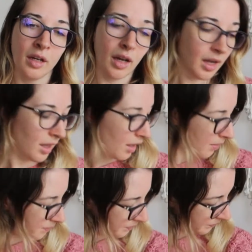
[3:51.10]

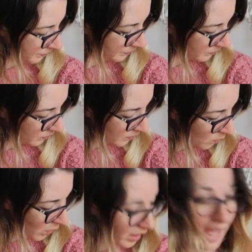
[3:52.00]

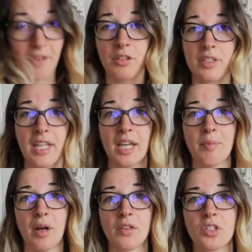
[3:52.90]
What I have to say
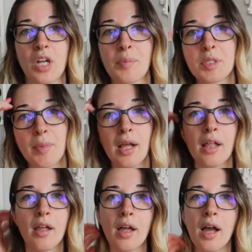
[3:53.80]
about the Drops Belle,